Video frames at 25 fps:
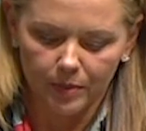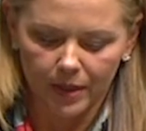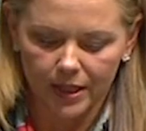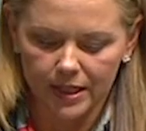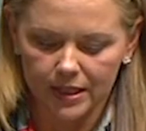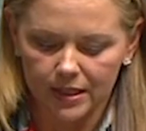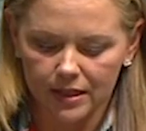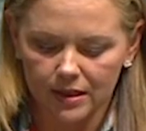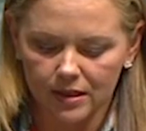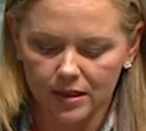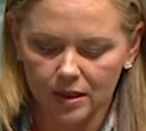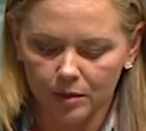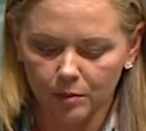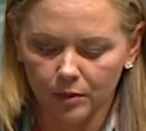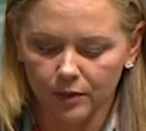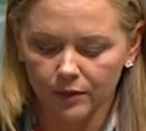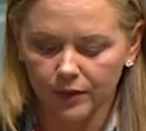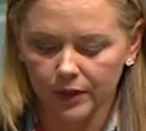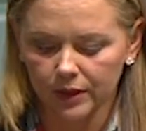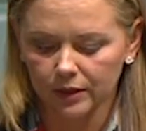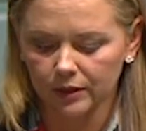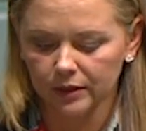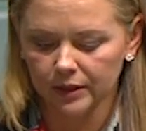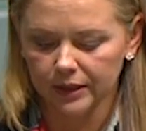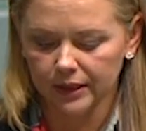base in
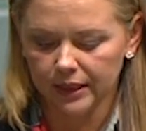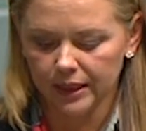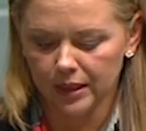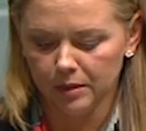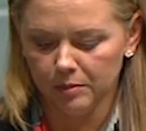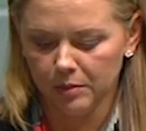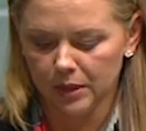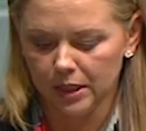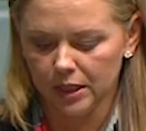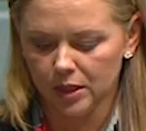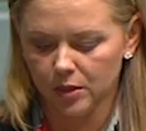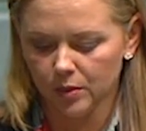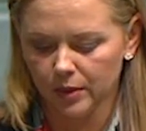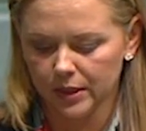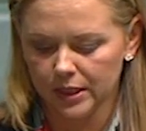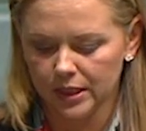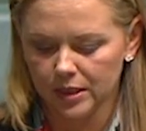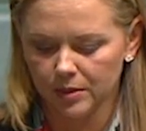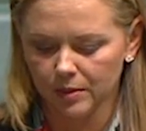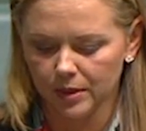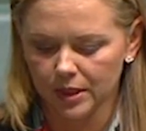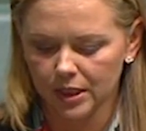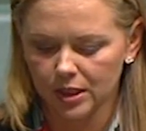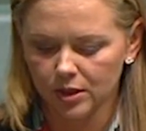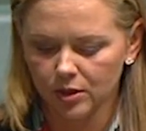Somerville in
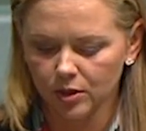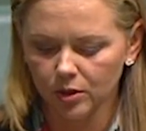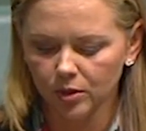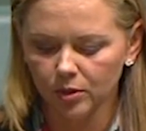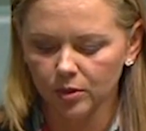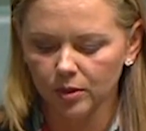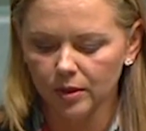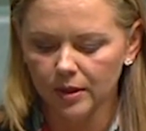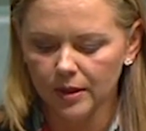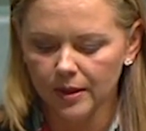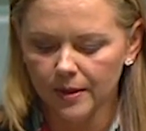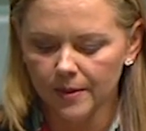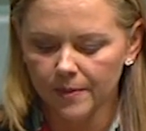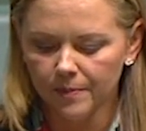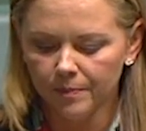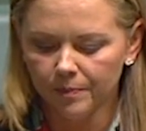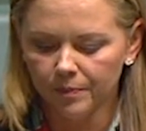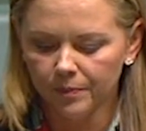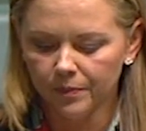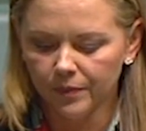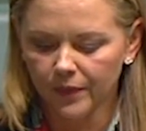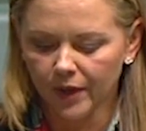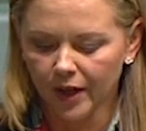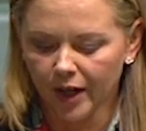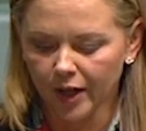mid-2022,
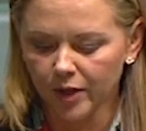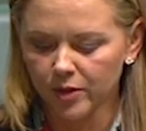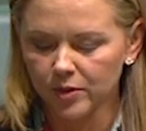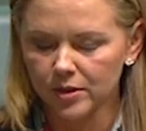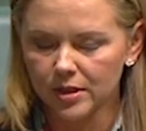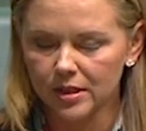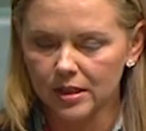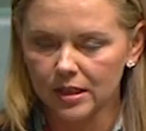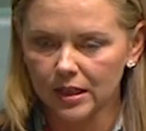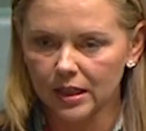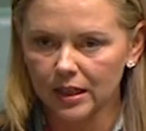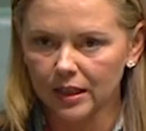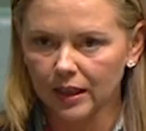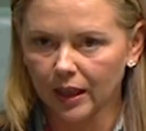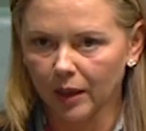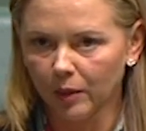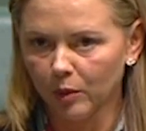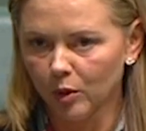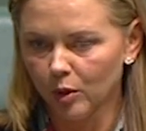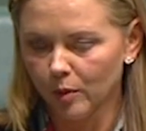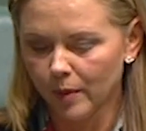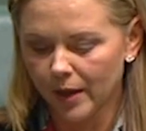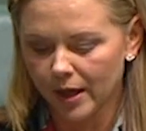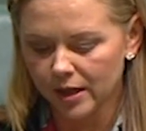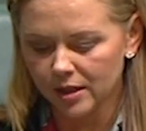I could see they
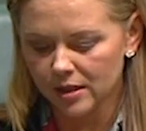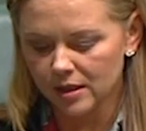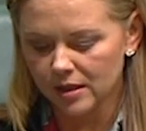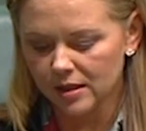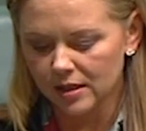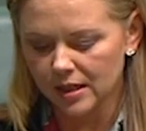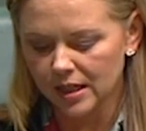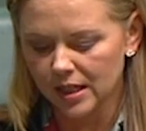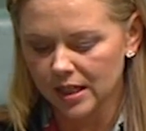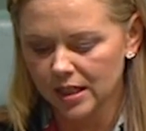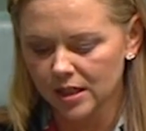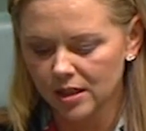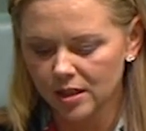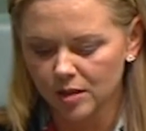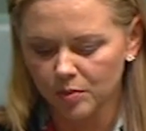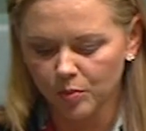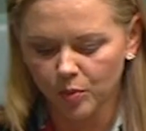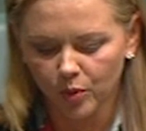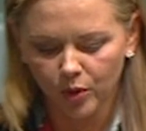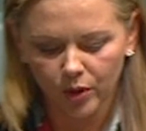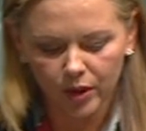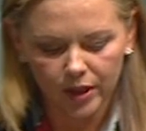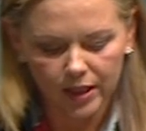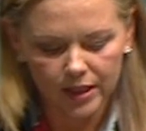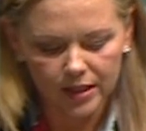were about to send
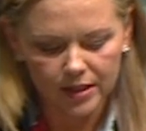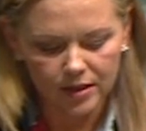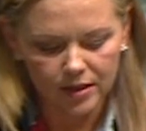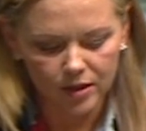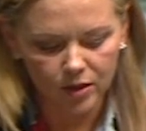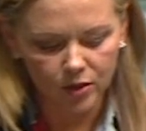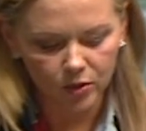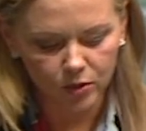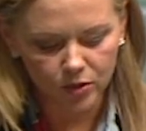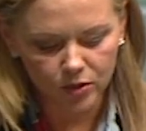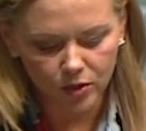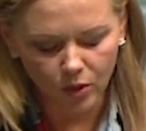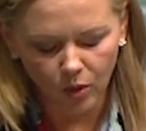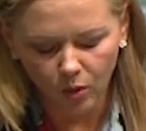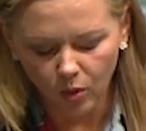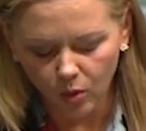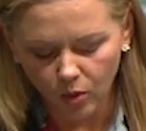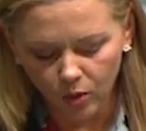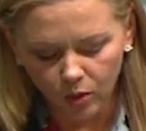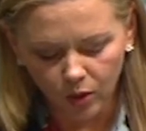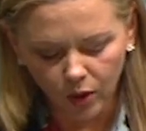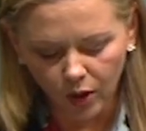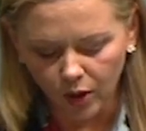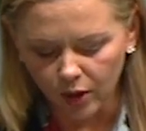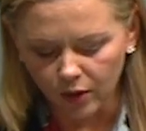products and goods
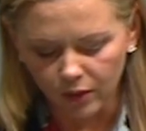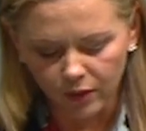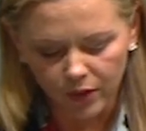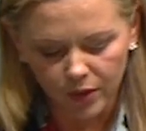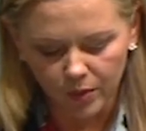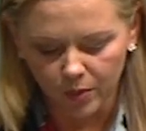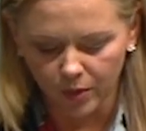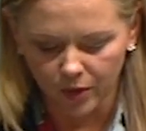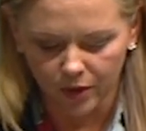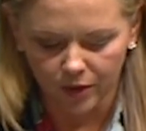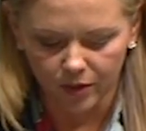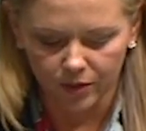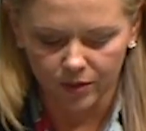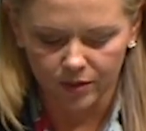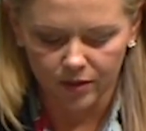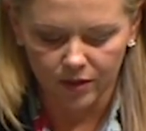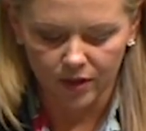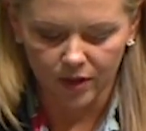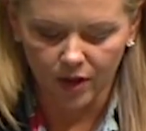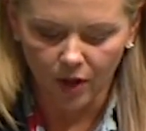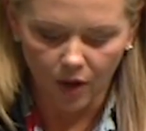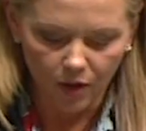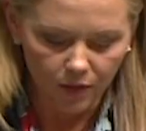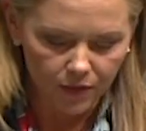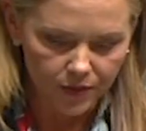all over the world,
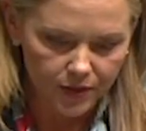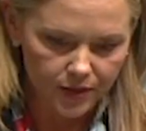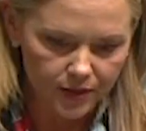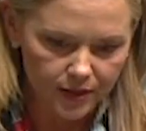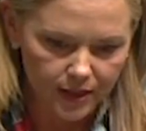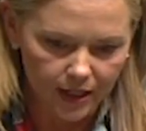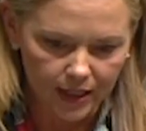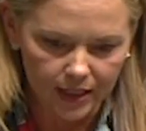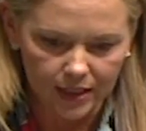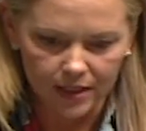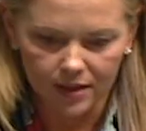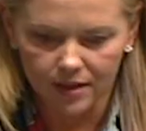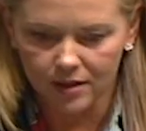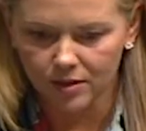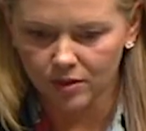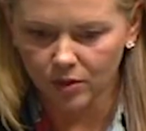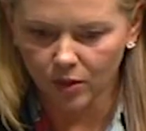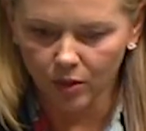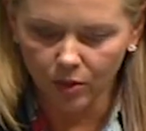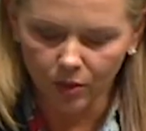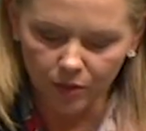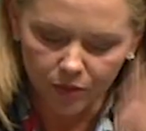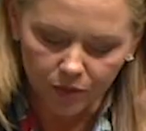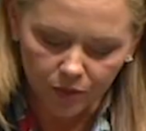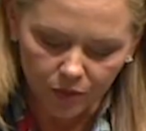the Gulf states,
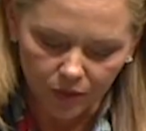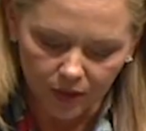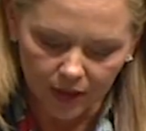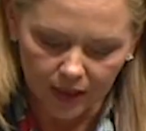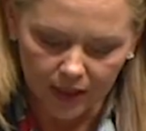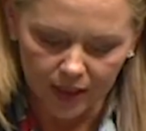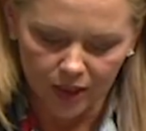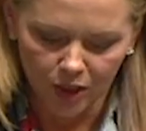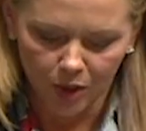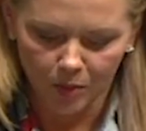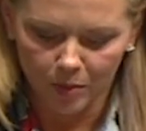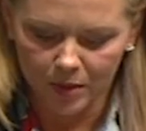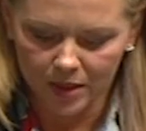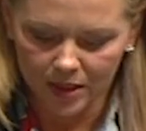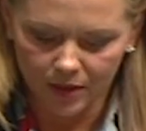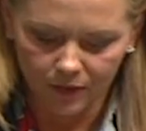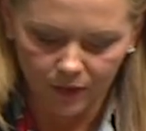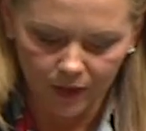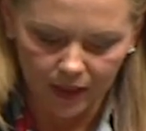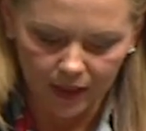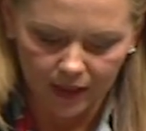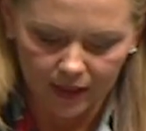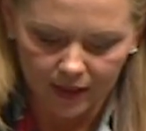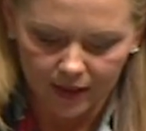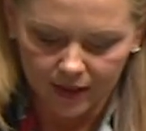all through the
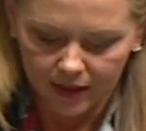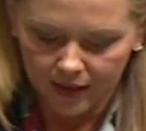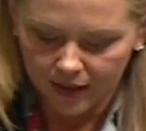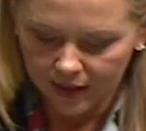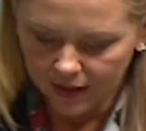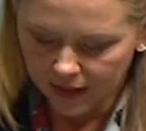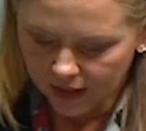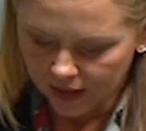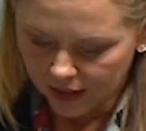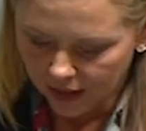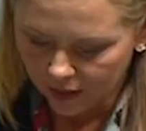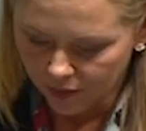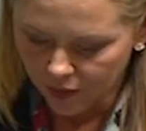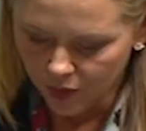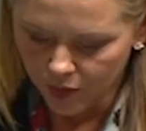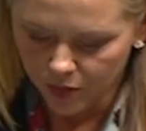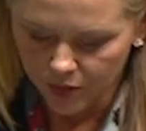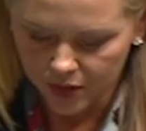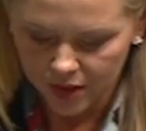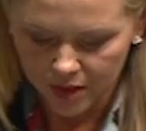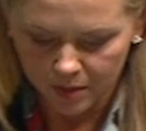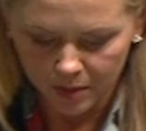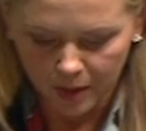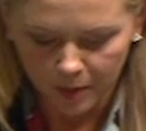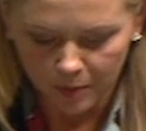Indo-Pacific, and of
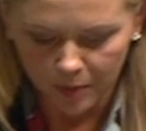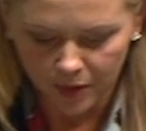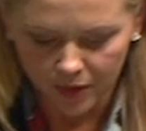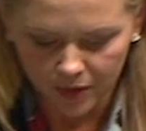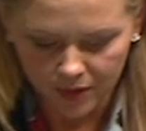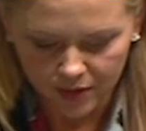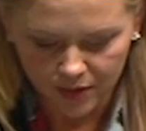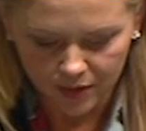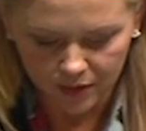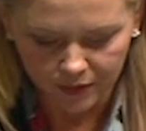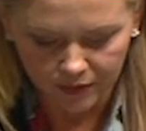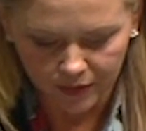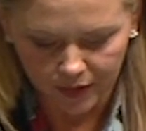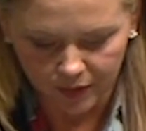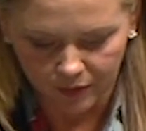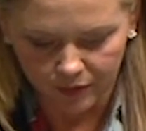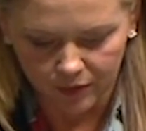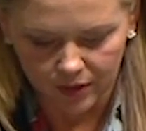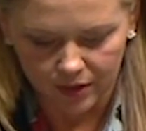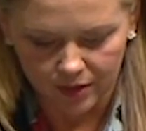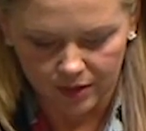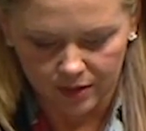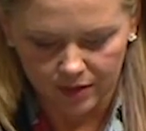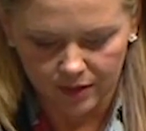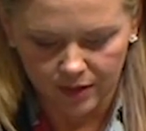course to my personal
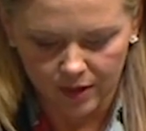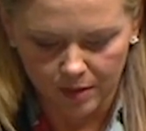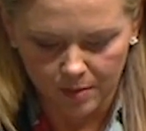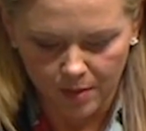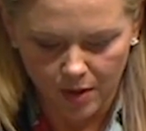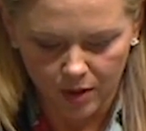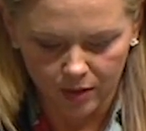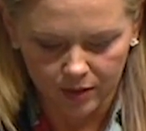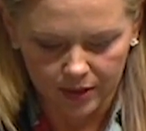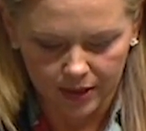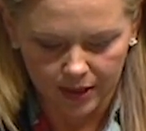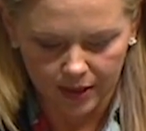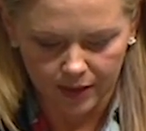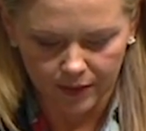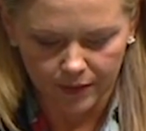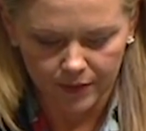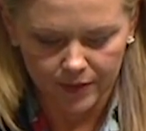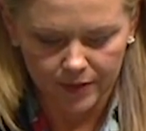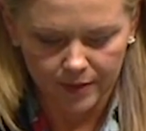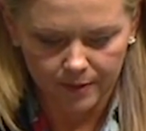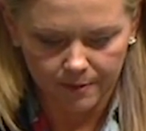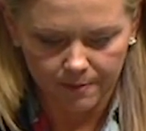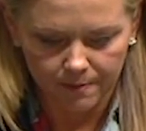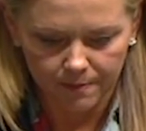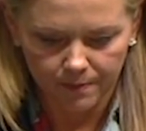favourite, the
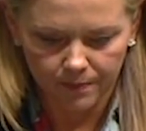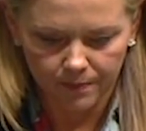Maldives.